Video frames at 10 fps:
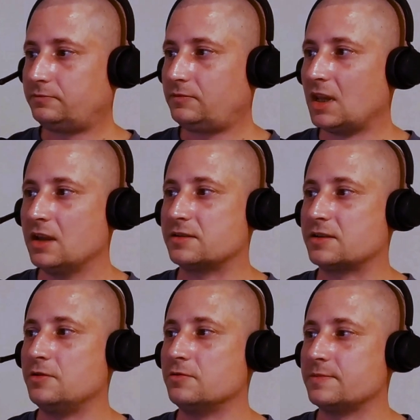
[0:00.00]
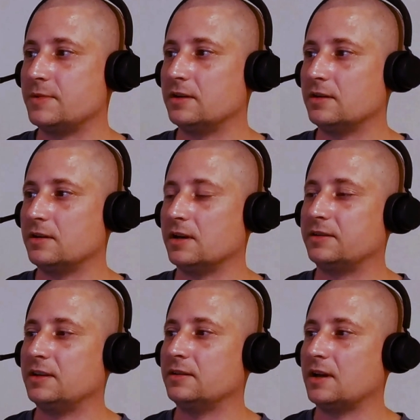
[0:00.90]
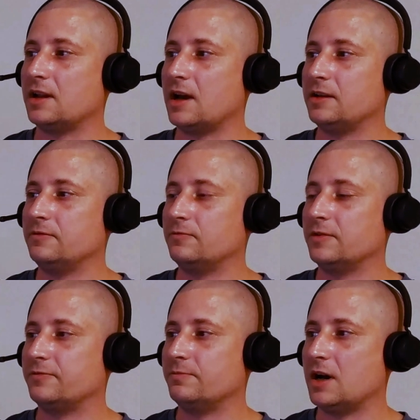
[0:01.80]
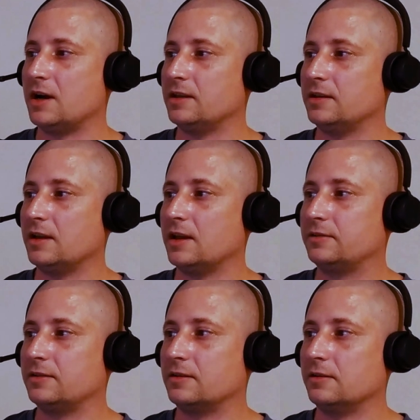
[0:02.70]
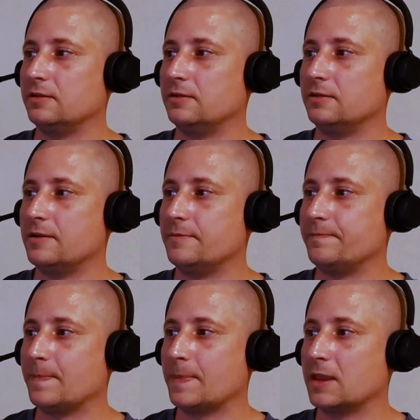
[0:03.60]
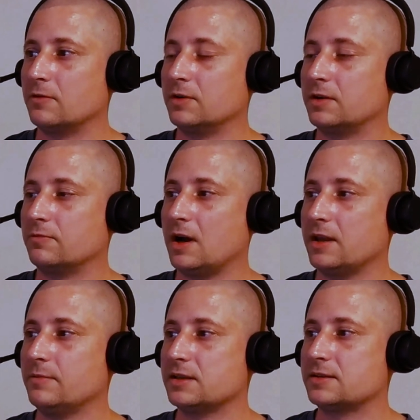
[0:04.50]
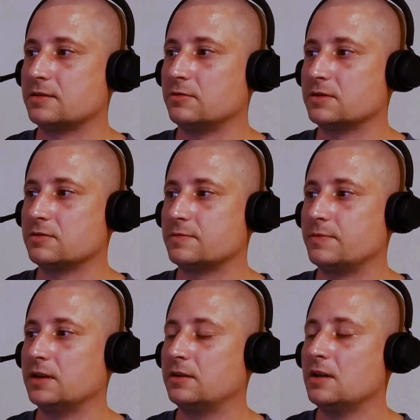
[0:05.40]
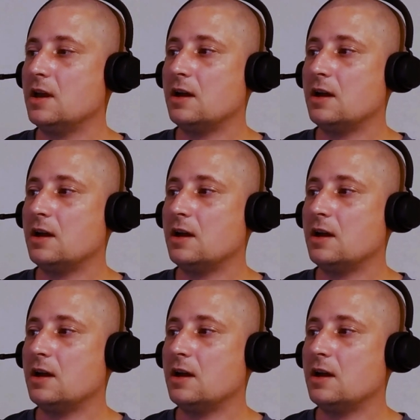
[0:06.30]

excuse me, didn't align with my ethical requirements, so to speak.